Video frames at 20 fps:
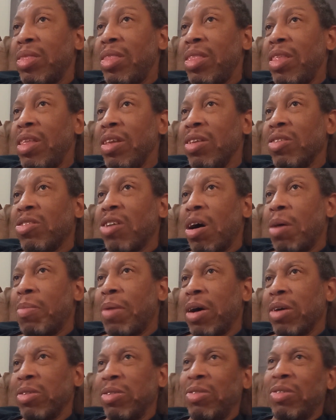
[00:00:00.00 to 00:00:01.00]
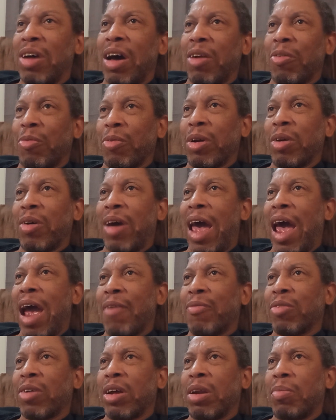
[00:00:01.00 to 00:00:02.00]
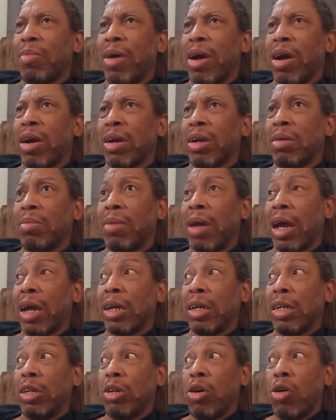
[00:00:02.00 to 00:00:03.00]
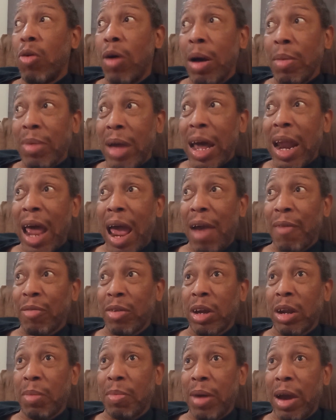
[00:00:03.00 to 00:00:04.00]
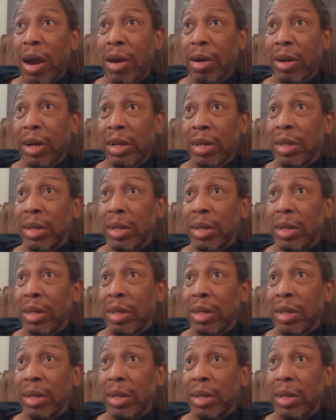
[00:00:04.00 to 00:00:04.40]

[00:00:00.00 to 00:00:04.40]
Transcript: talking about you're not real African American. I'm like, no, I'm not African American.